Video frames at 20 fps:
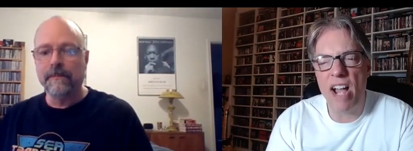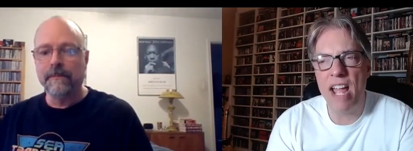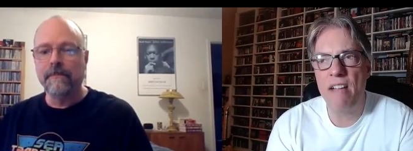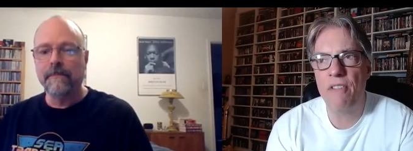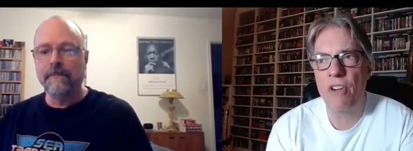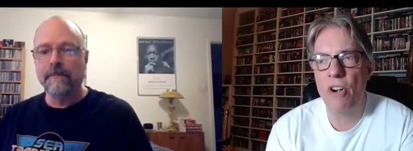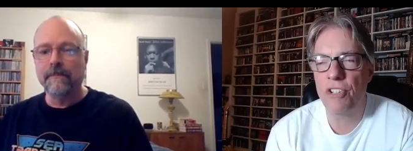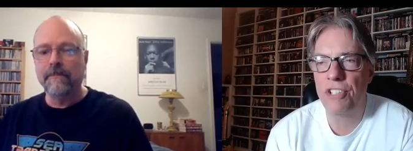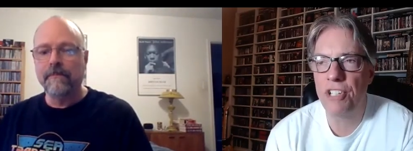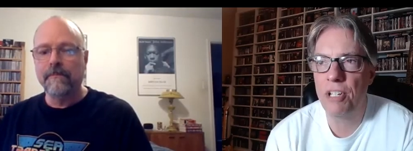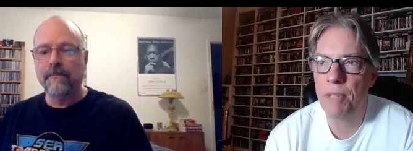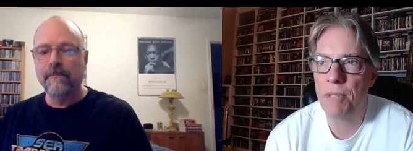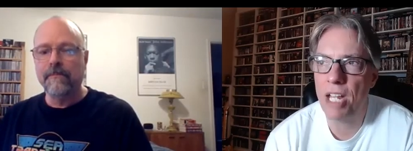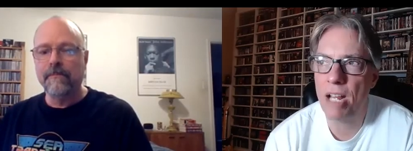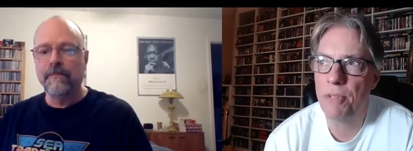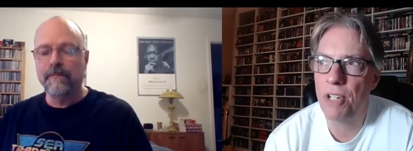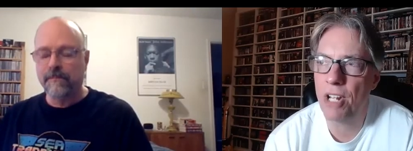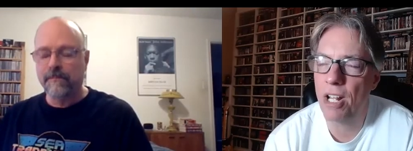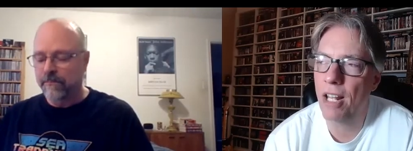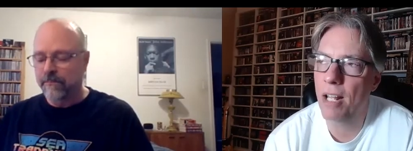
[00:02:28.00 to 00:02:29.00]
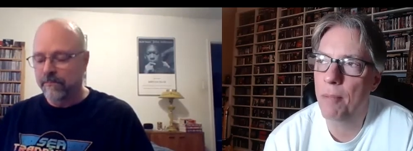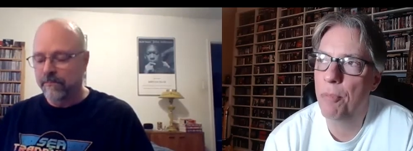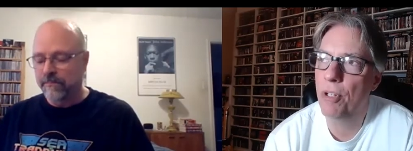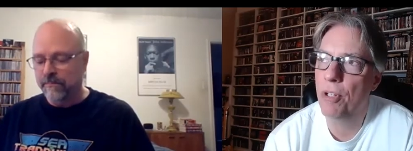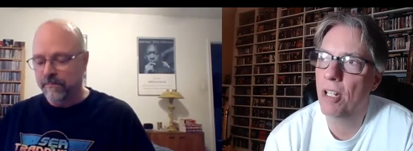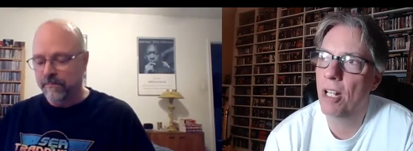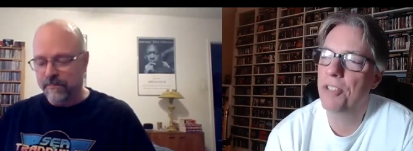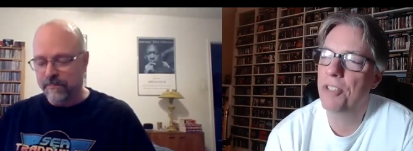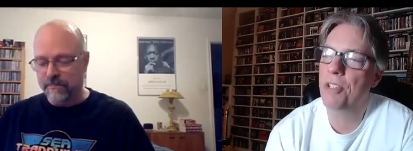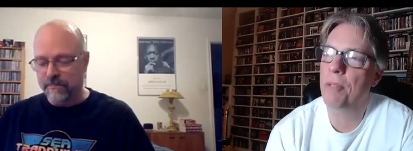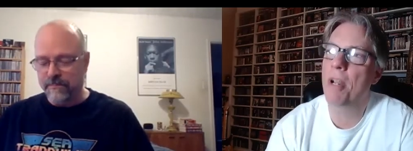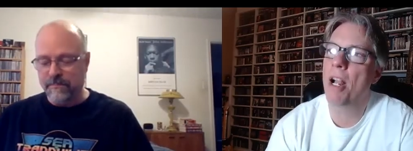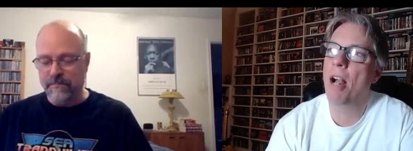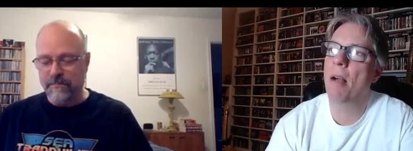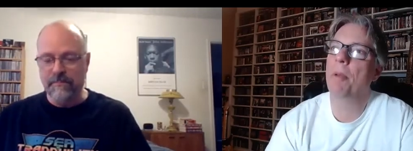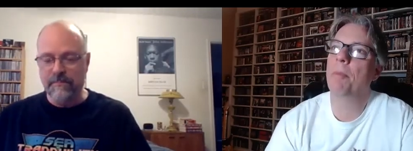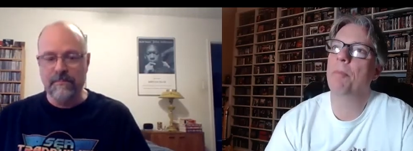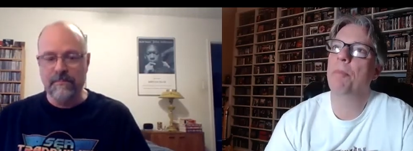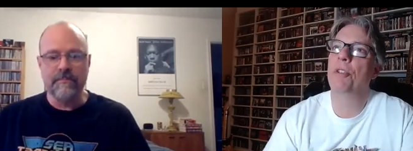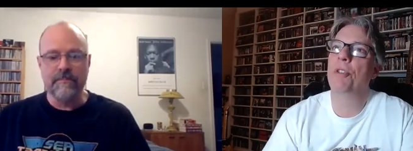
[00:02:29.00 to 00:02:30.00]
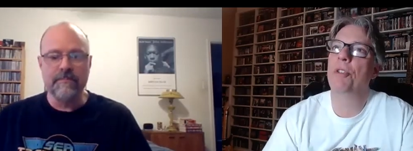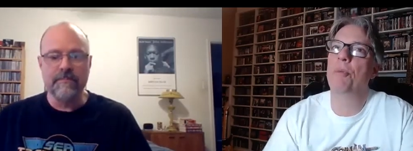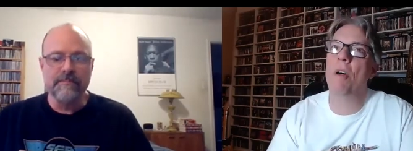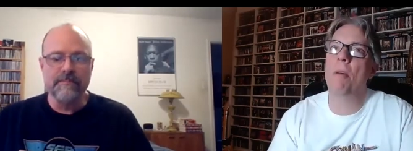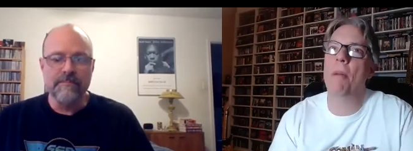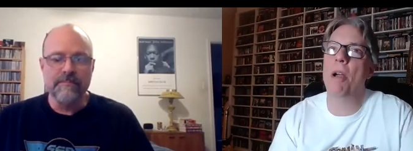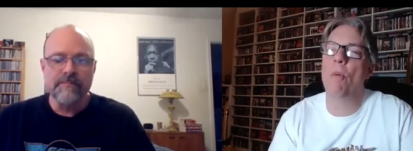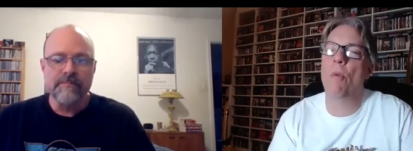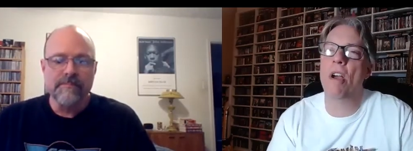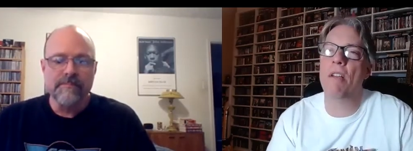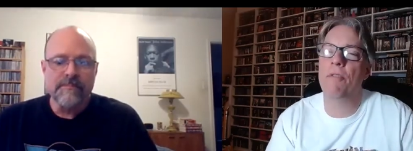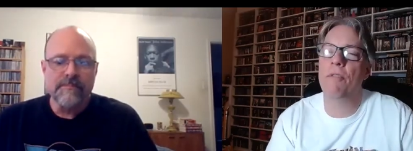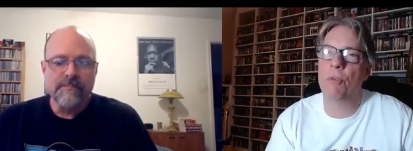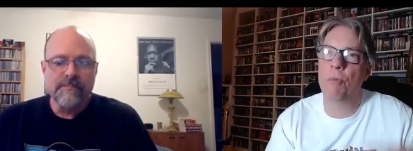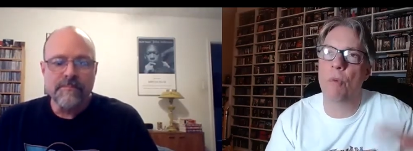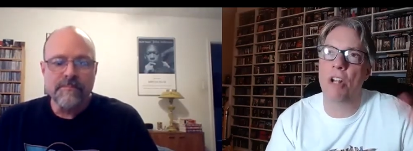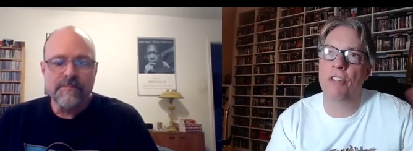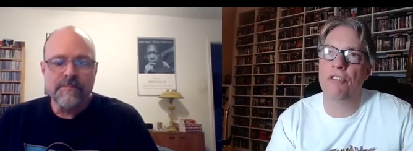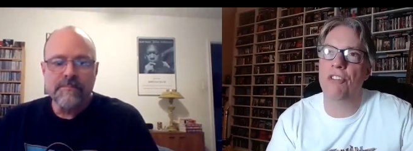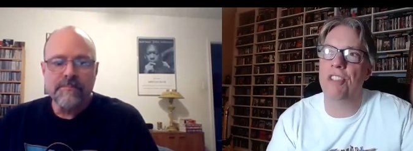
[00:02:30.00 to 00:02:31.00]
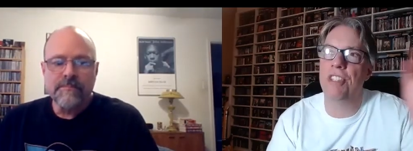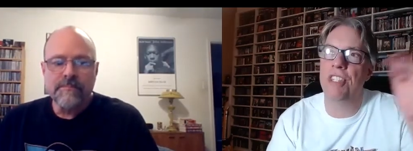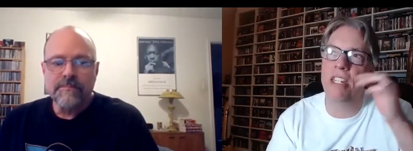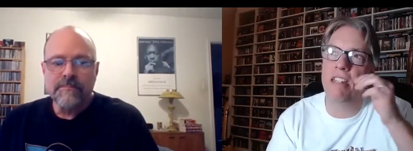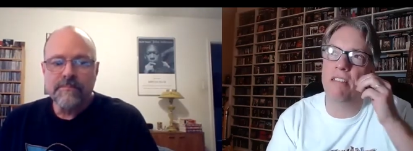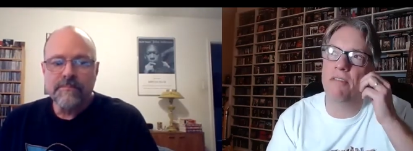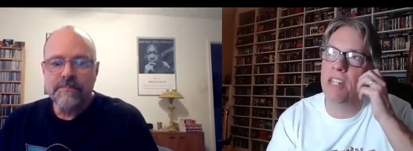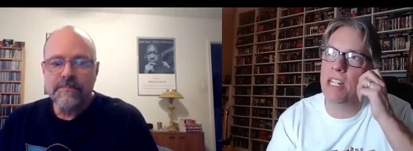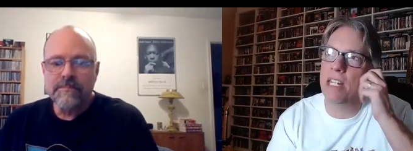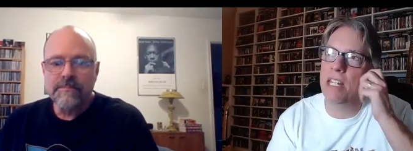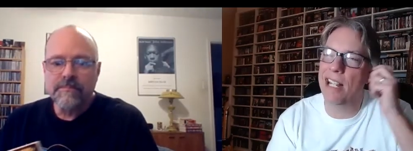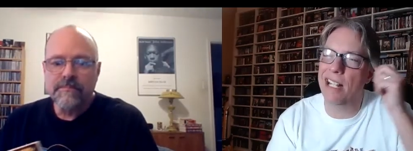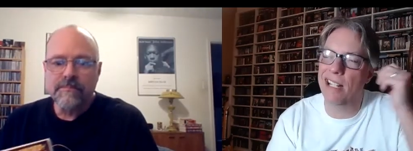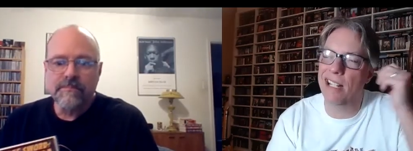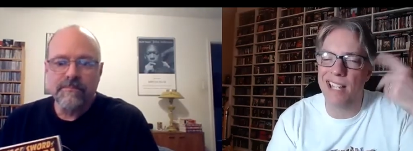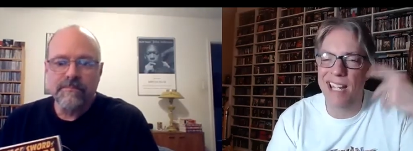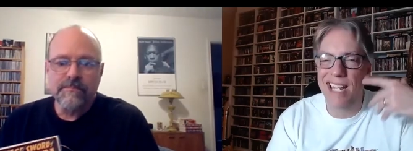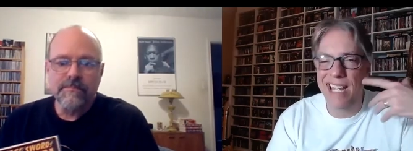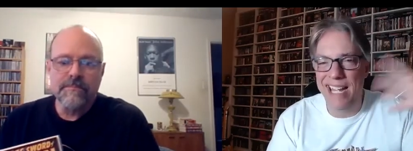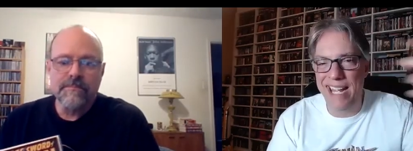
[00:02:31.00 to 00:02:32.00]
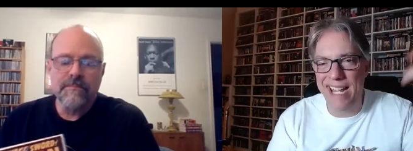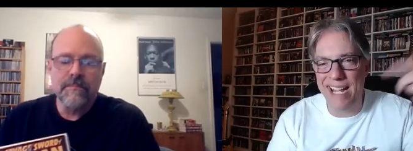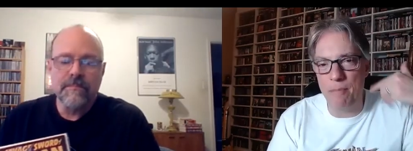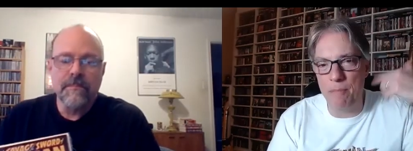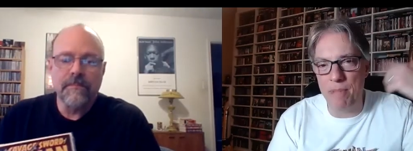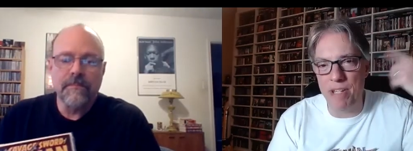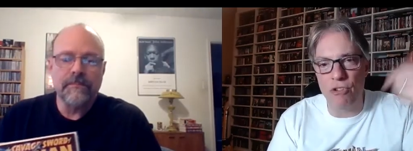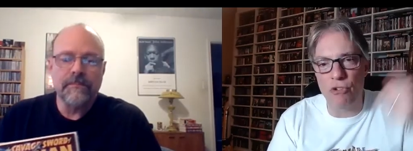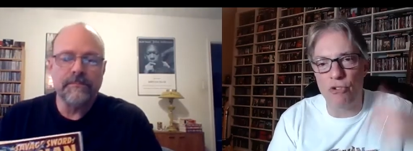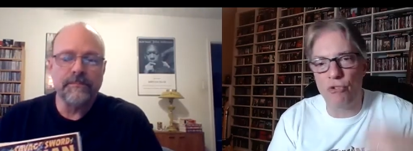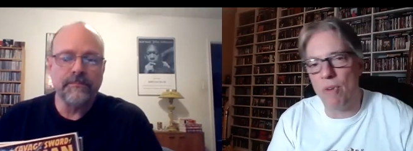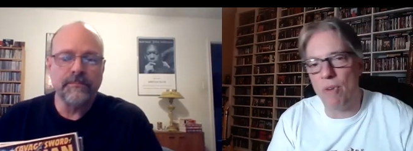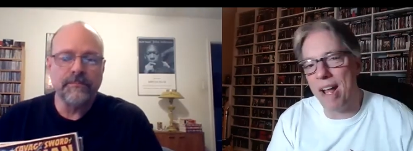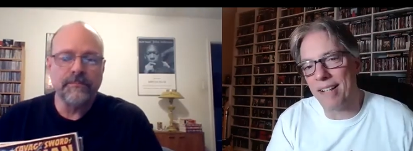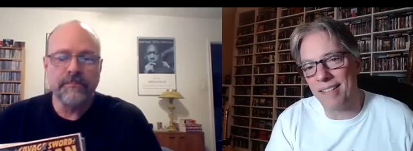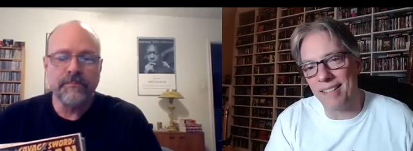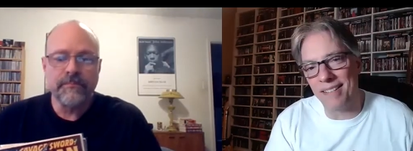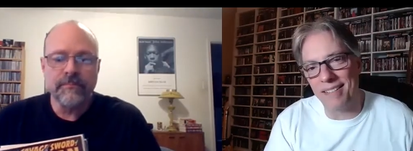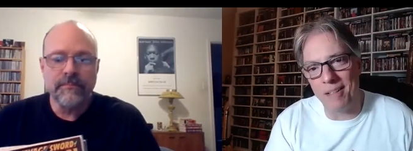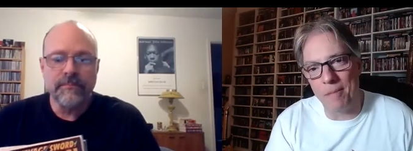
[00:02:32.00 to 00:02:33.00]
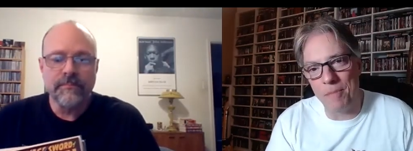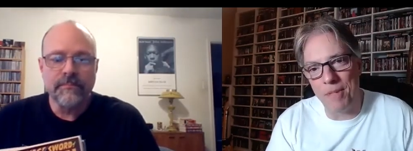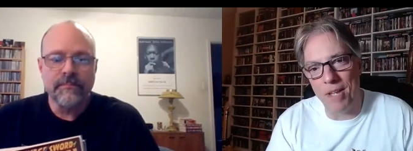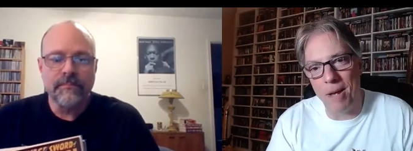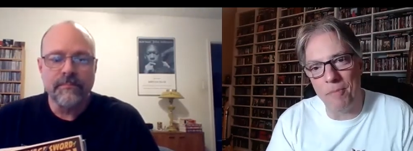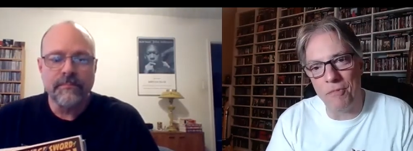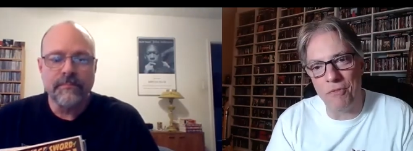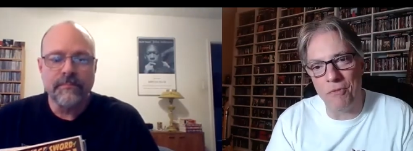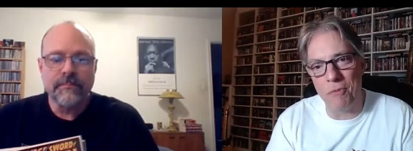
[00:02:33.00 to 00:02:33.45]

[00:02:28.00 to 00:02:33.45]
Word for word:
Speaker 1: I have a hard, sometimes I'll like pull out some comic books while my wife is watching T V, and it can be distracting sometimes